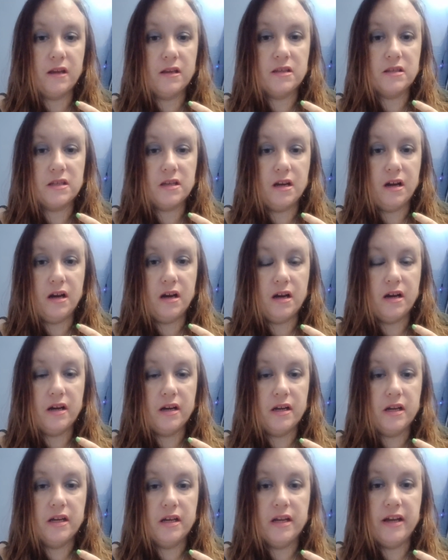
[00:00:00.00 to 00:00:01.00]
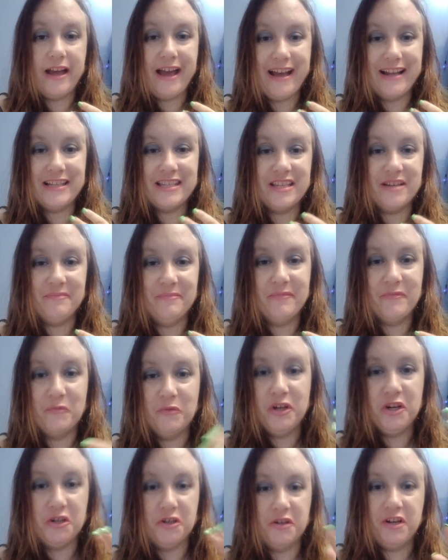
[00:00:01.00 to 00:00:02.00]
uh, had some
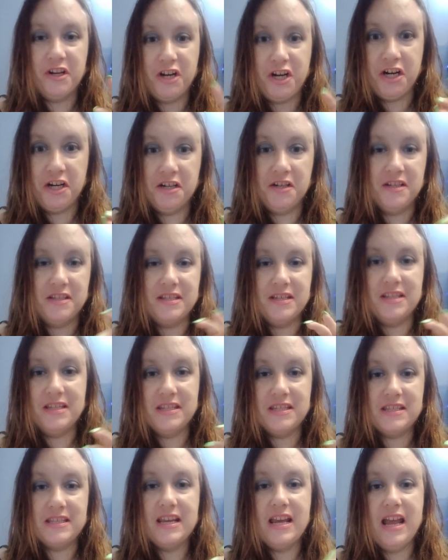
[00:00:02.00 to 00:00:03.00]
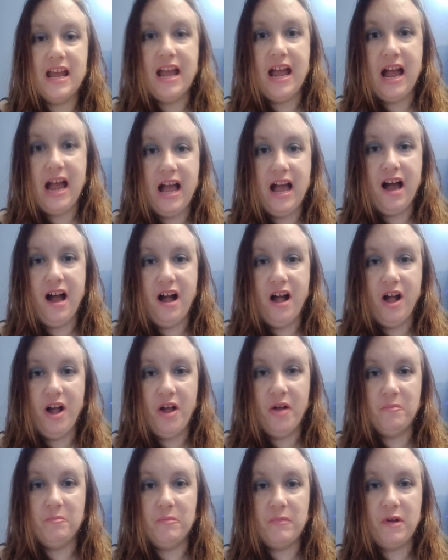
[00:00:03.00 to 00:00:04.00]
weird occurrences
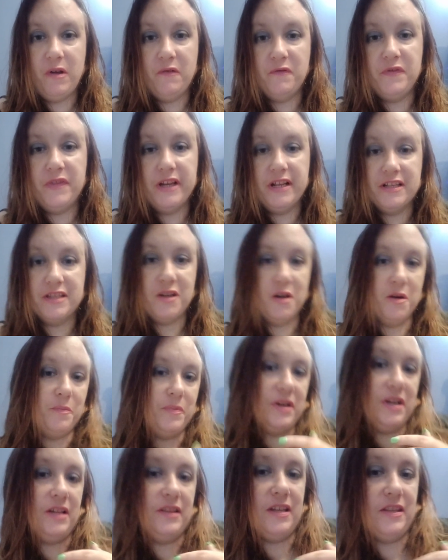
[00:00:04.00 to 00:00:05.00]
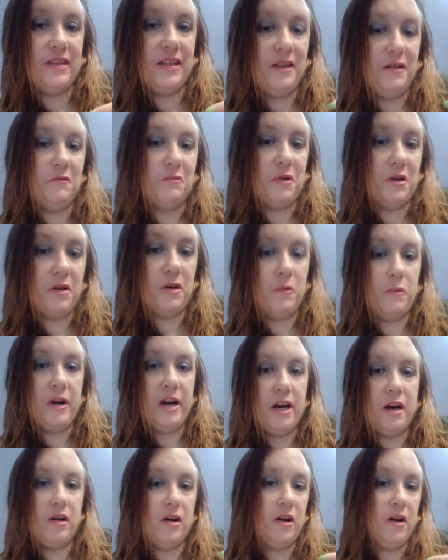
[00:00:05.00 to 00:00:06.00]
um, of things opening that they weren't
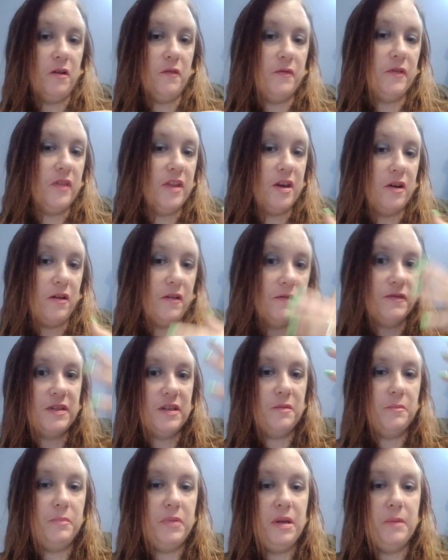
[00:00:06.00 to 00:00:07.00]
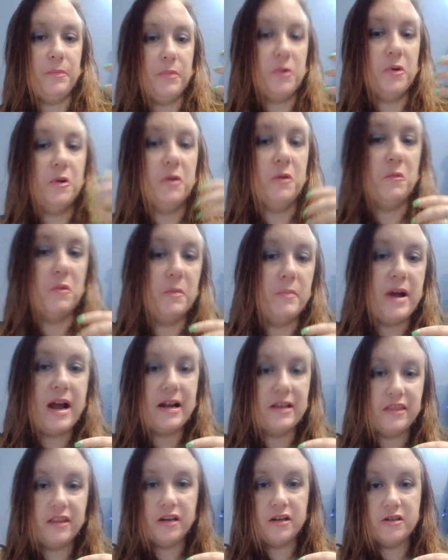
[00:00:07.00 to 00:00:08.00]
aware of, and then all of a sudden people were
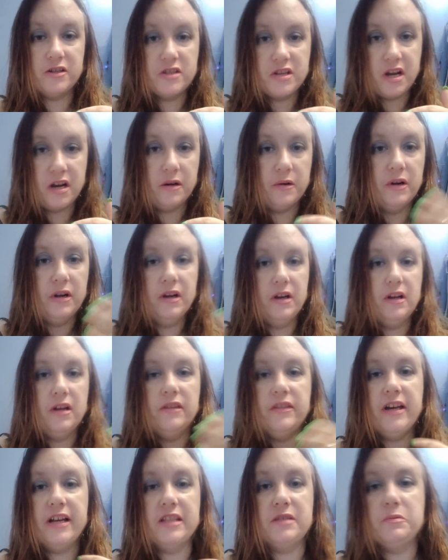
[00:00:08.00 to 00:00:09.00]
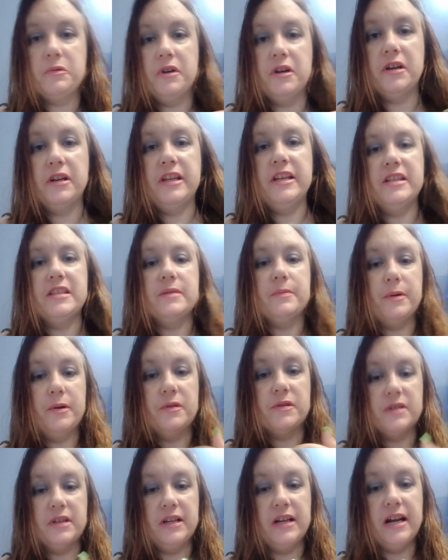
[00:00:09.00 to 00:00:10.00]
back there. So that's where he
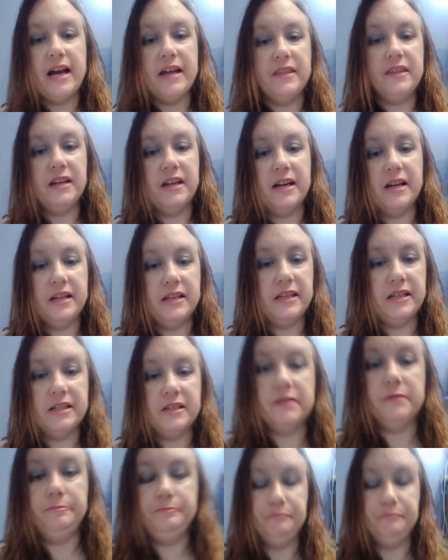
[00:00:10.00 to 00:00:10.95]
supposedly got the idea.